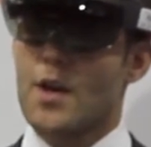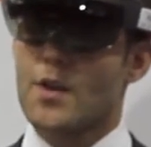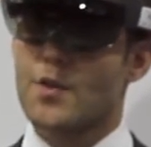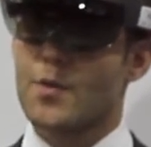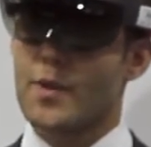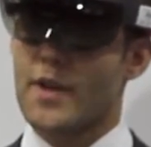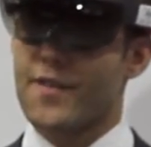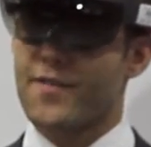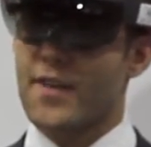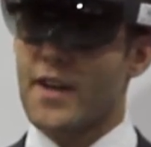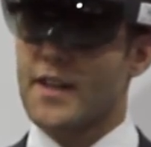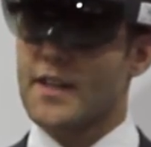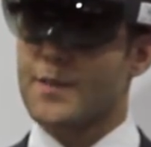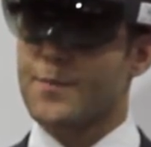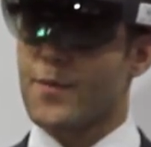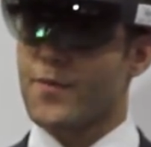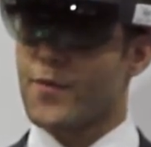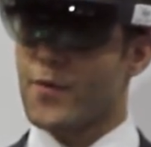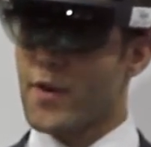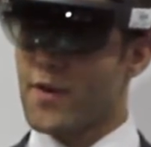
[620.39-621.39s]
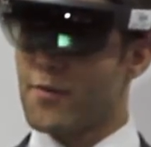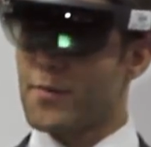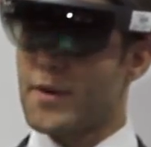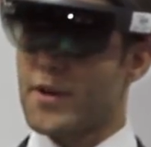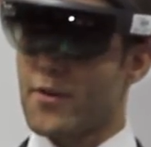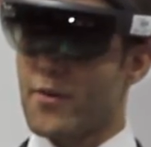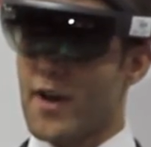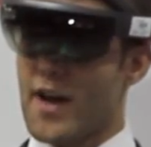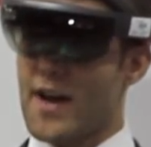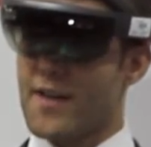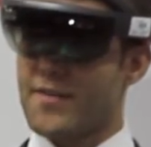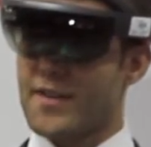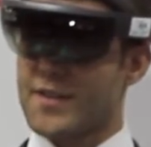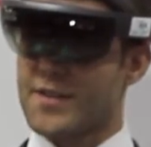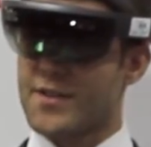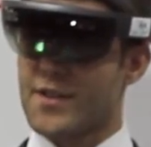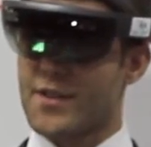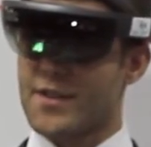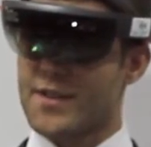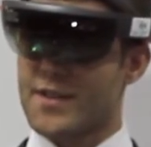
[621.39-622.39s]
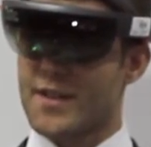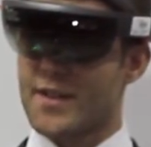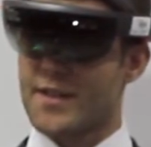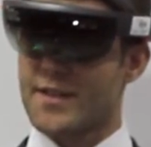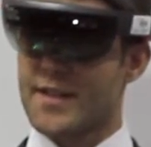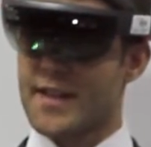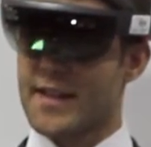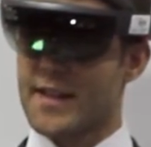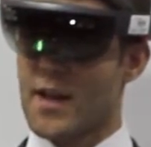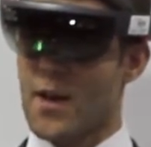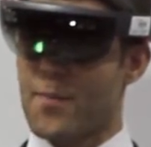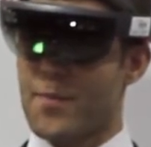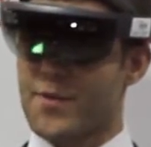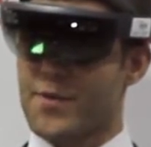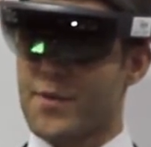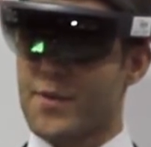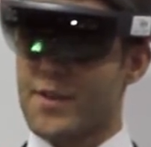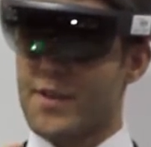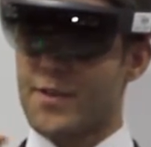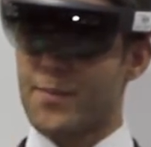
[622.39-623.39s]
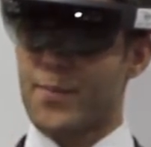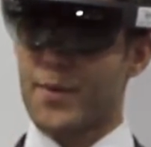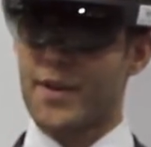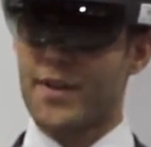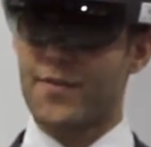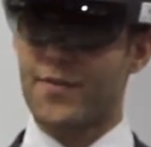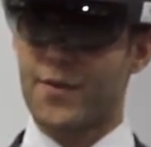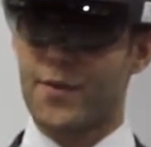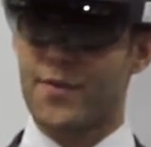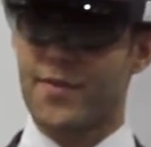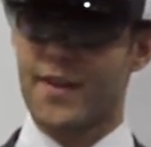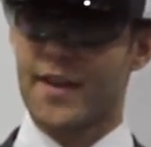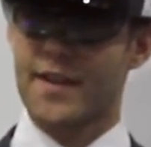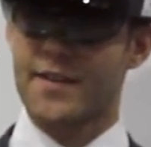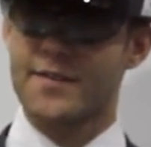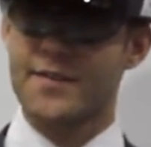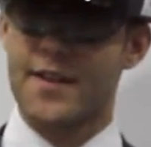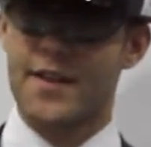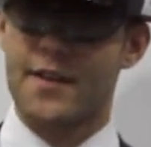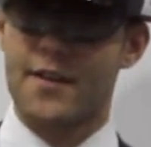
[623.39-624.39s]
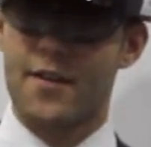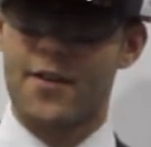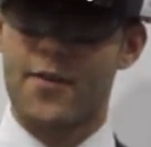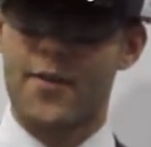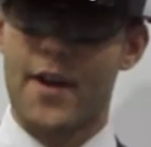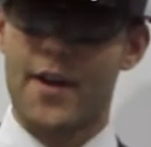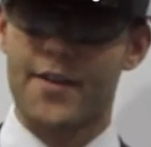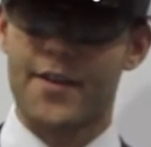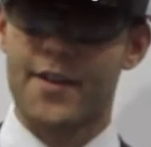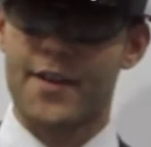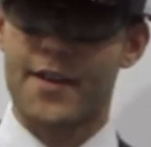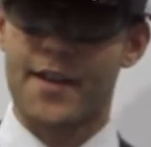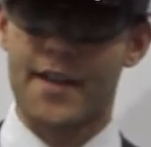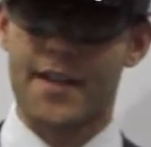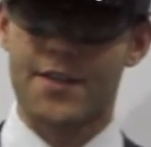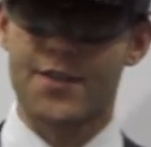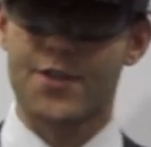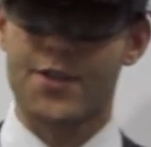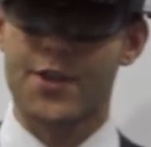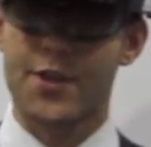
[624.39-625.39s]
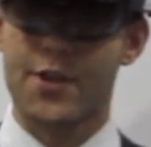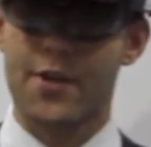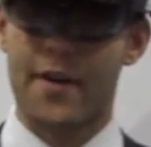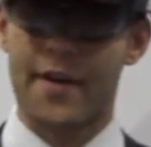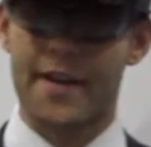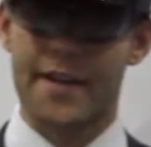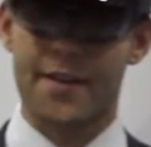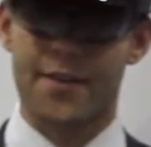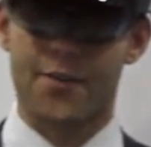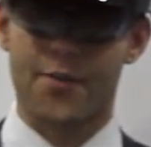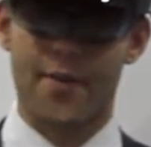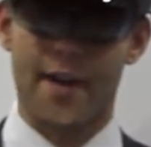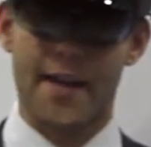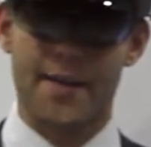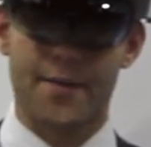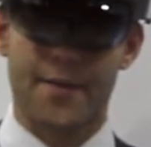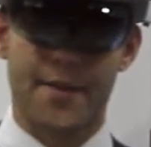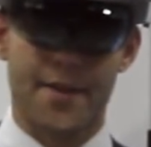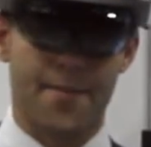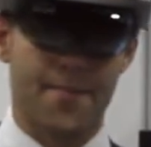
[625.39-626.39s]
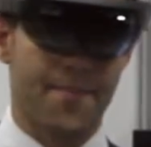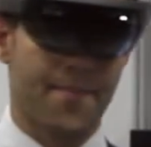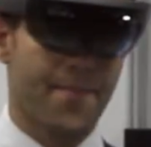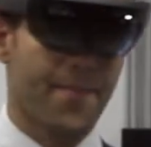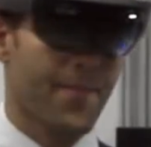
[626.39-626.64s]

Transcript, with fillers: So, what I've done is before everybody arrived, I started to take the opportunity to put a few things that are around here, and I can show you how I can interact with them.